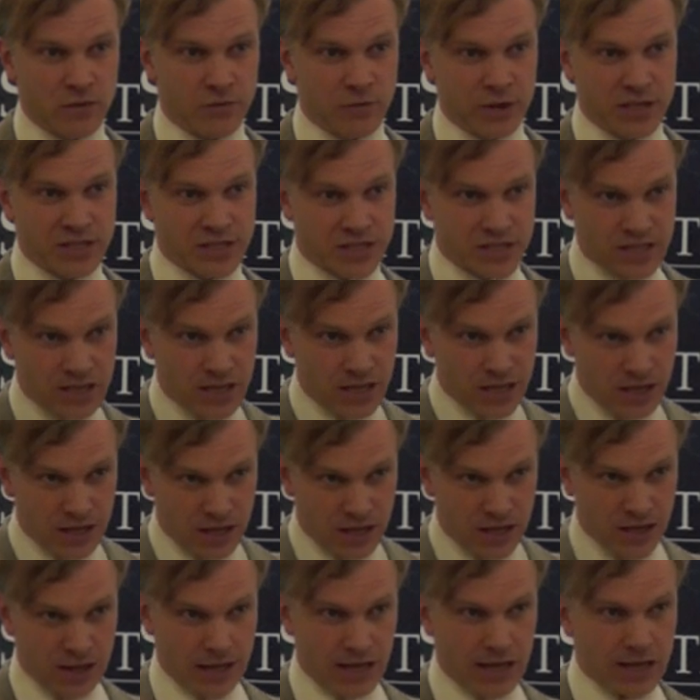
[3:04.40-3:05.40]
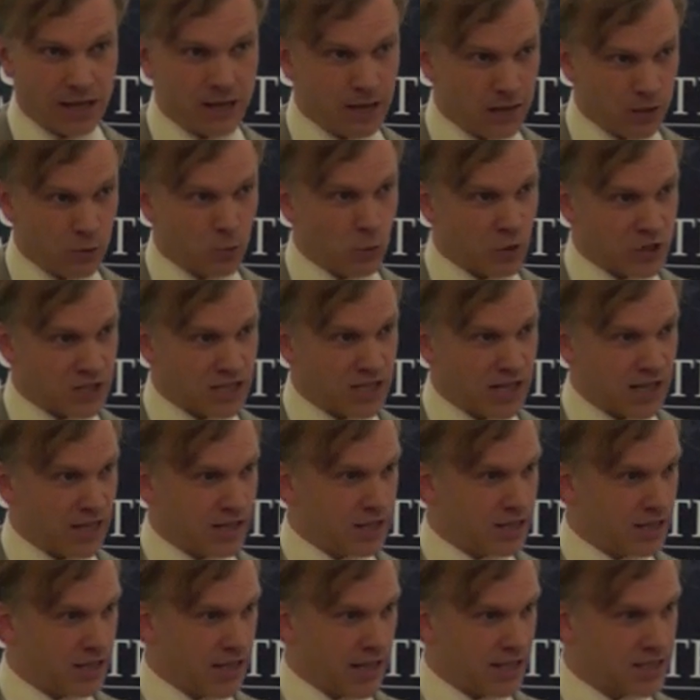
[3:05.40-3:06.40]
of risk, and then which
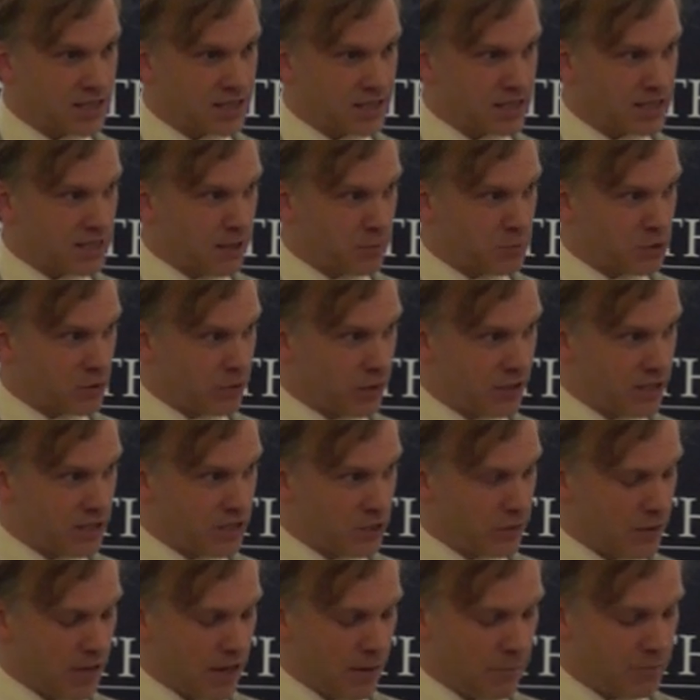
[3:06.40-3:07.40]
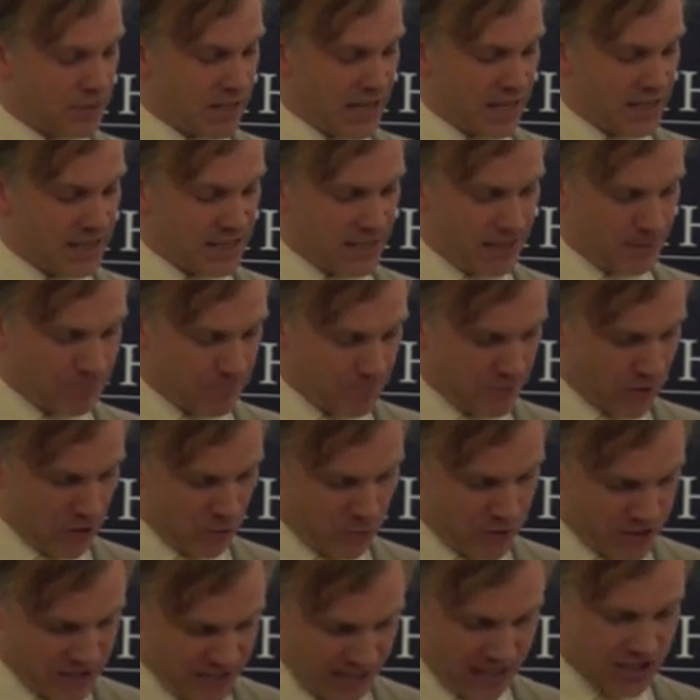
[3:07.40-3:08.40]
then led subsequently to an updating, a
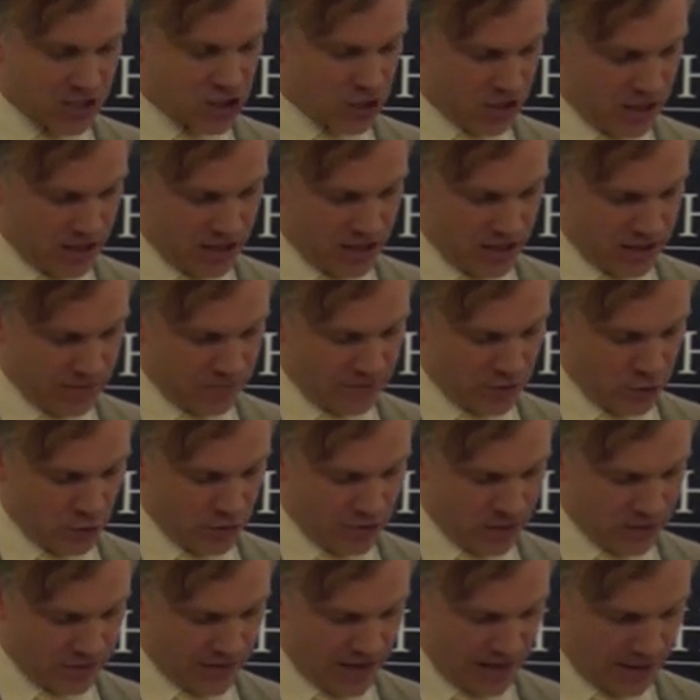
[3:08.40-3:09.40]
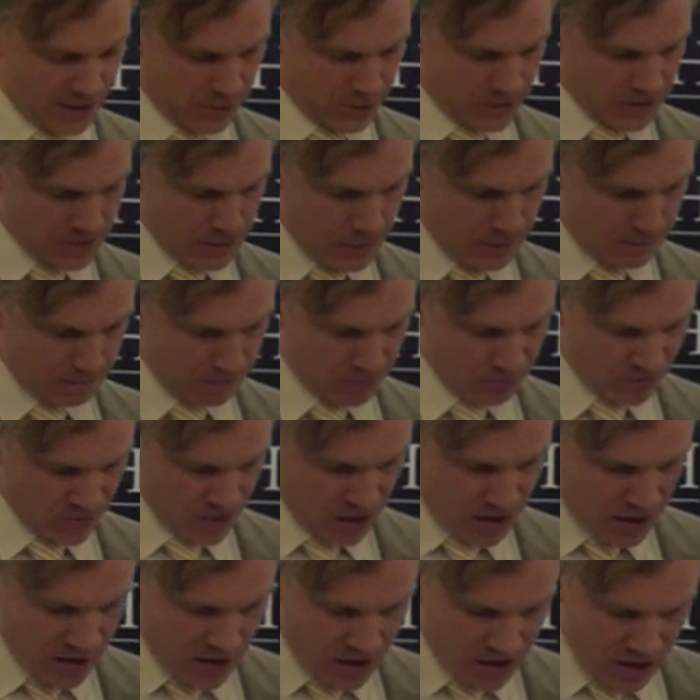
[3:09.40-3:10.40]
reduction in the view of the values?
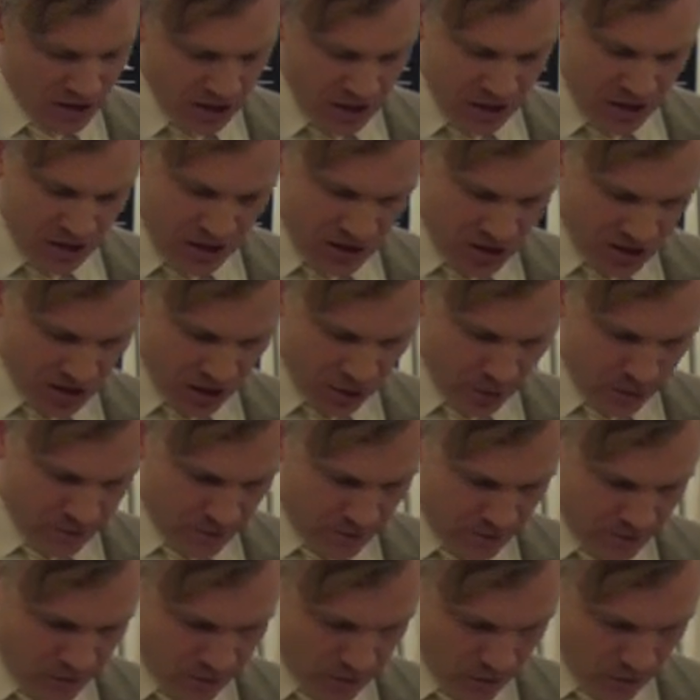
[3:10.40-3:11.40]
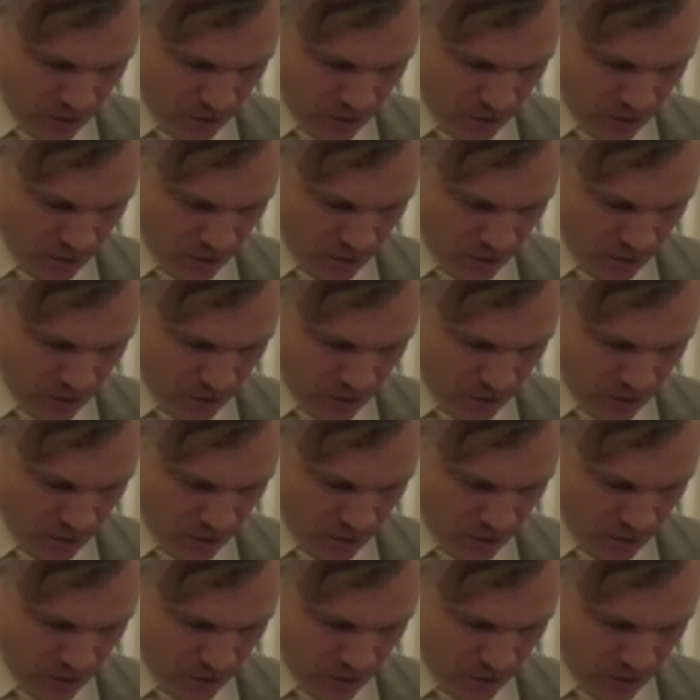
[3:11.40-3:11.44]
So